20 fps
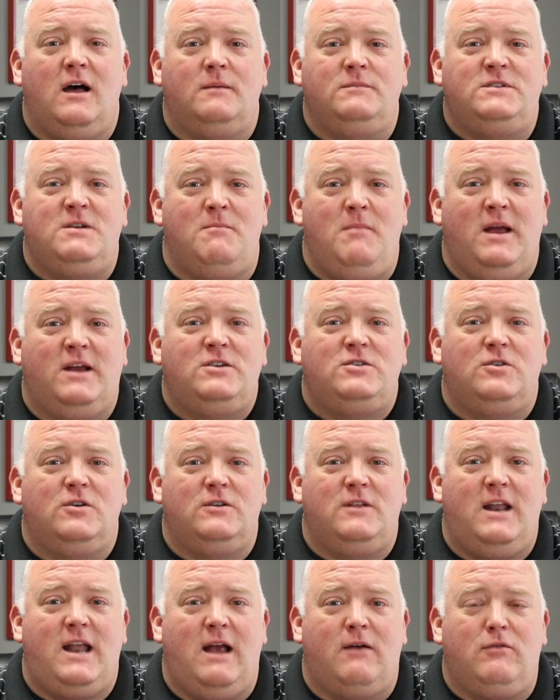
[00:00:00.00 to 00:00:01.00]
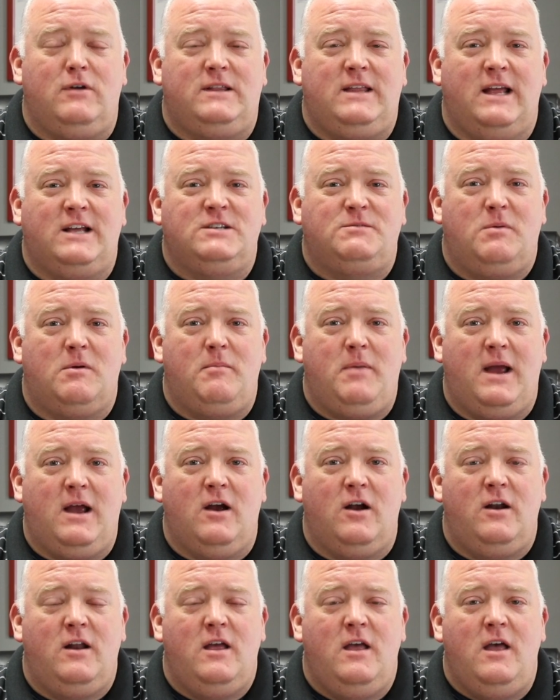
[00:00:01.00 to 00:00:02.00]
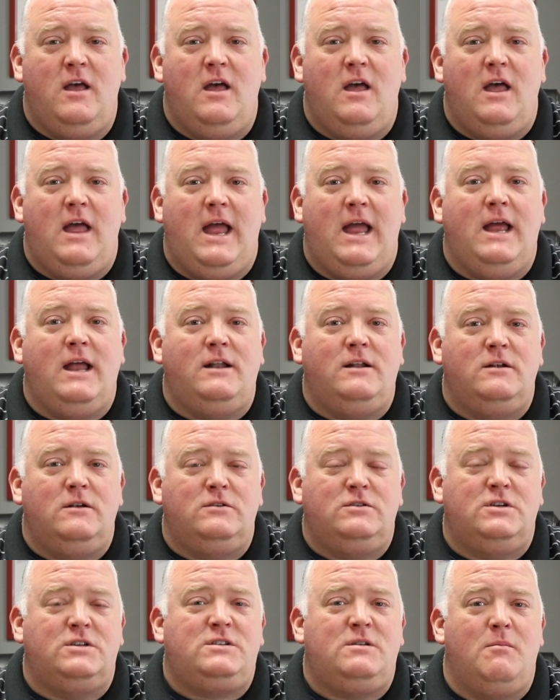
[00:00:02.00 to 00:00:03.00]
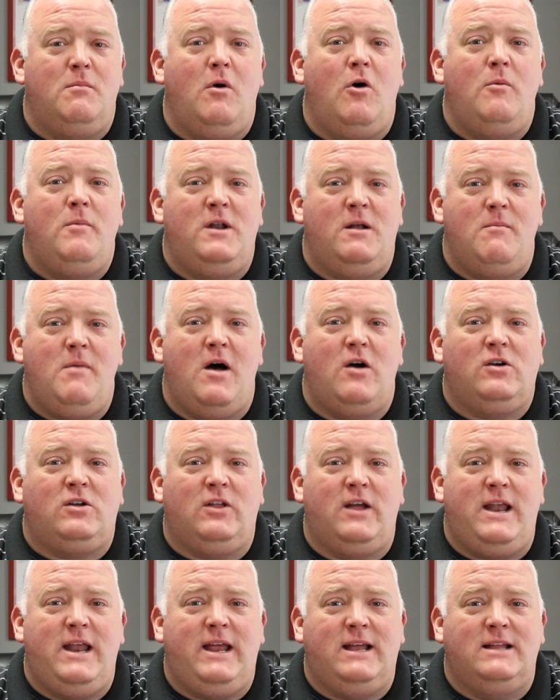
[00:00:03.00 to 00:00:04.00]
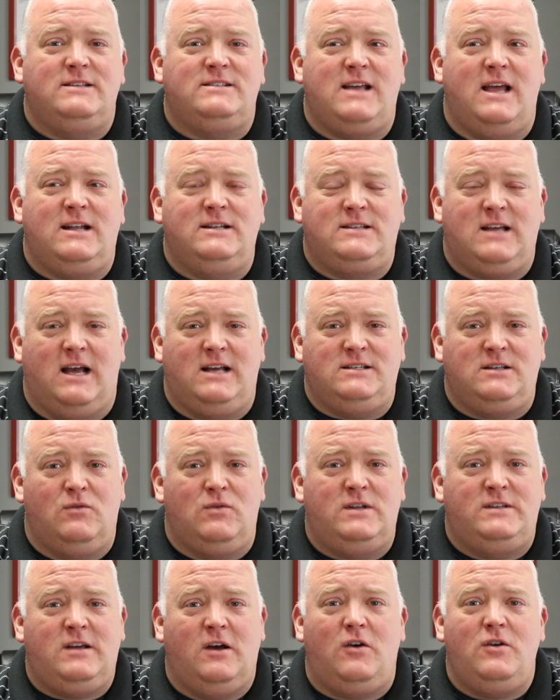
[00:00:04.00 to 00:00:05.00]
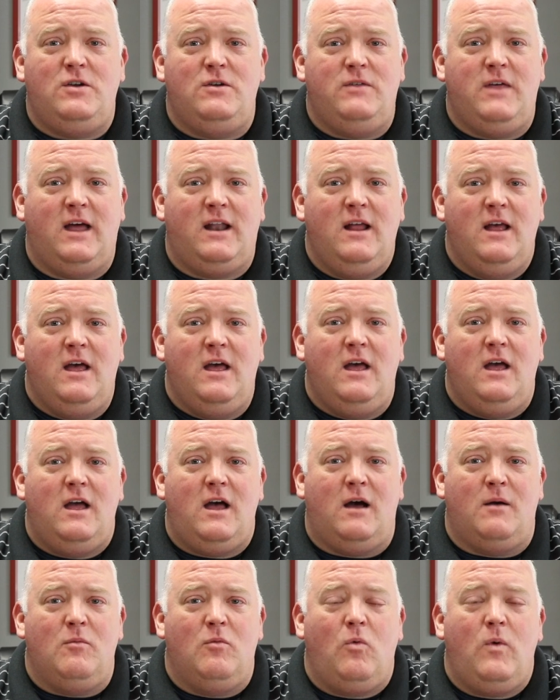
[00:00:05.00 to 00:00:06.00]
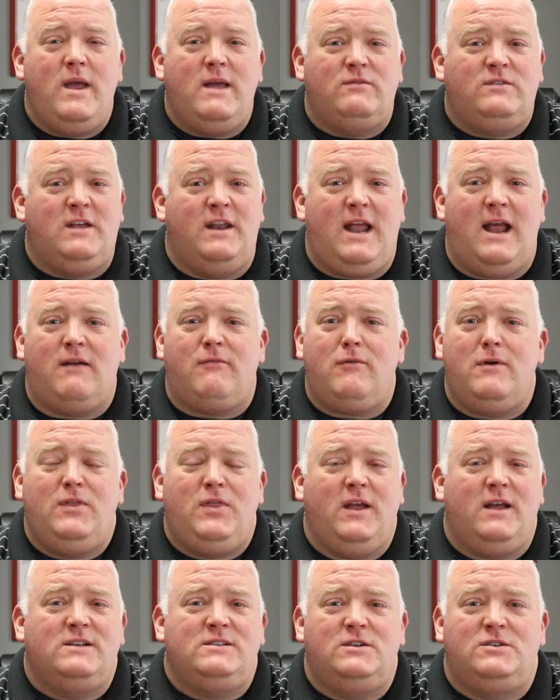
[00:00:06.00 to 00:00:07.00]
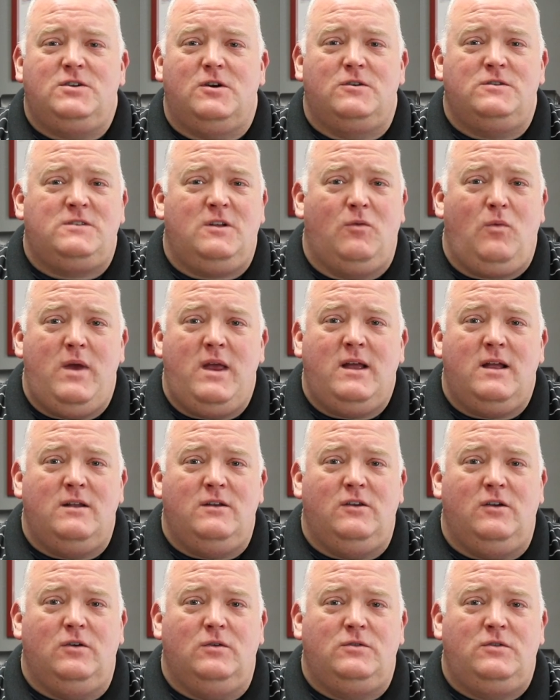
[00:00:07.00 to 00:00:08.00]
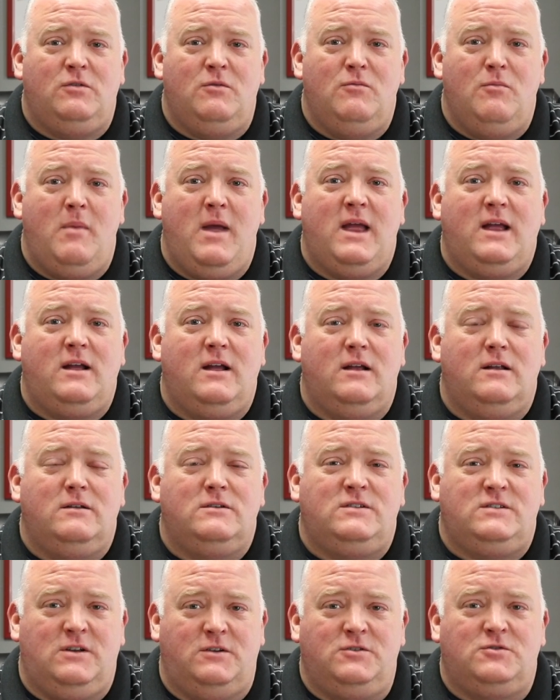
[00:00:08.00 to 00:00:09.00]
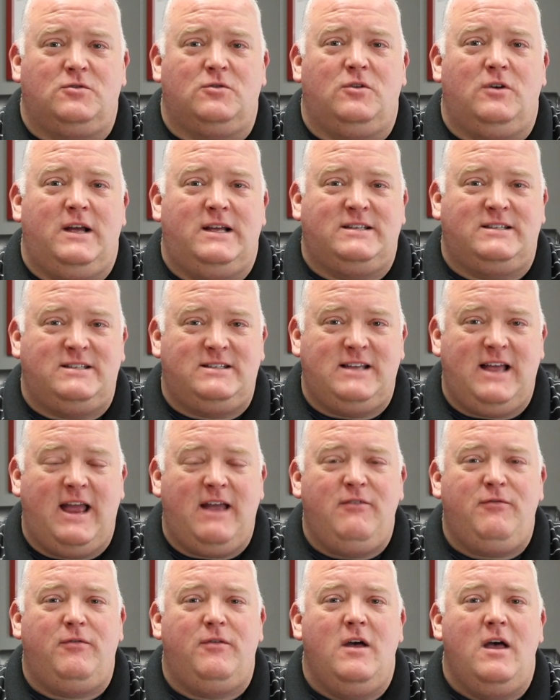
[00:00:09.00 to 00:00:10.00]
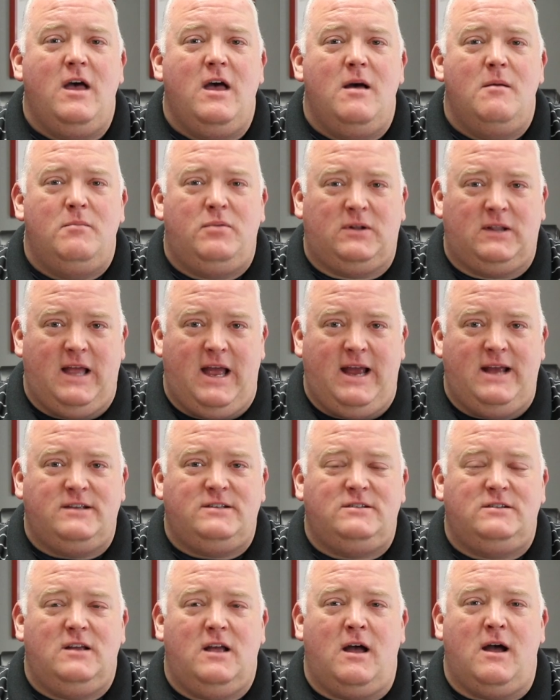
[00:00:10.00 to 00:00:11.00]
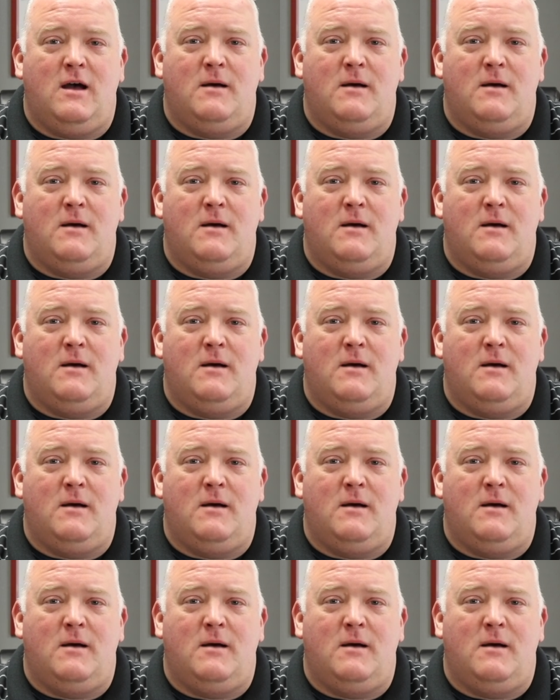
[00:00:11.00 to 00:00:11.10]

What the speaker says: to make sure that everything's prepared. And just a moment about cleaning and sanitizing, I want to tell you that we have done everything as a church that we can do to make Central a safe place.